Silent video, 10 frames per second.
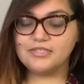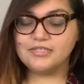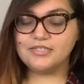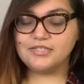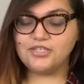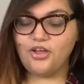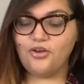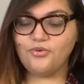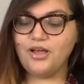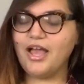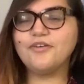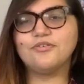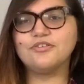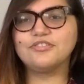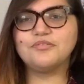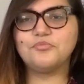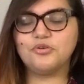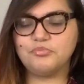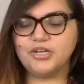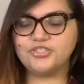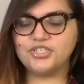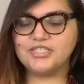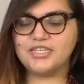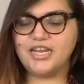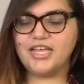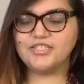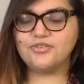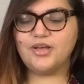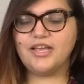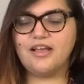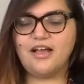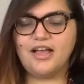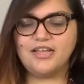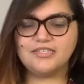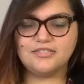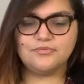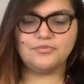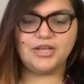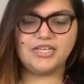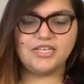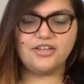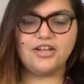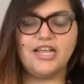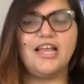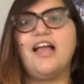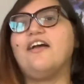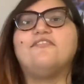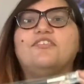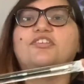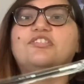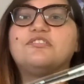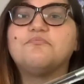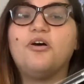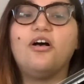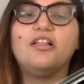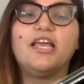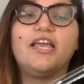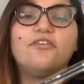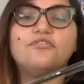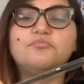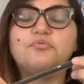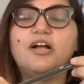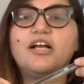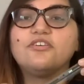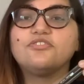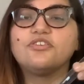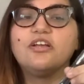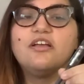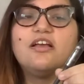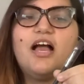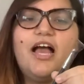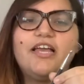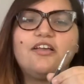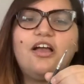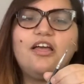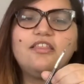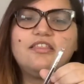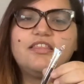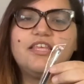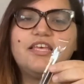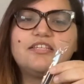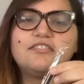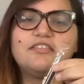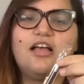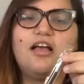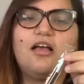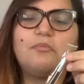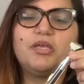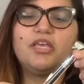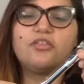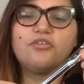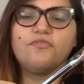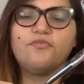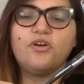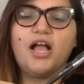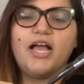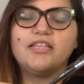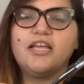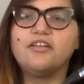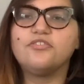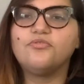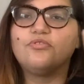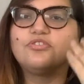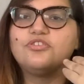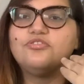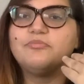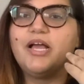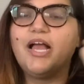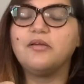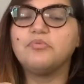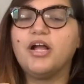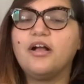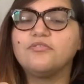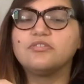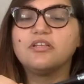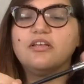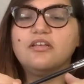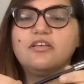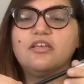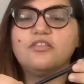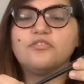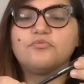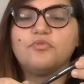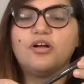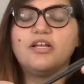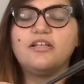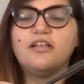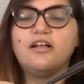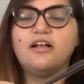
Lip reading: So I ordered some more brushes today. So I got right here, I have a small angled brush. I got this either for eyeliner or to do my eyebrows, either one.